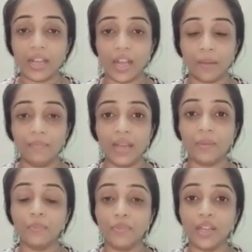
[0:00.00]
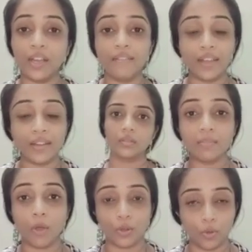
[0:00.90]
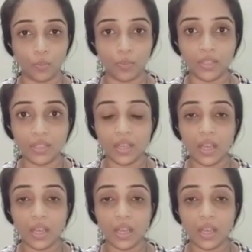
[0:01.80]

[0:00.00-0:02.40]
come and bring awareness about lupus.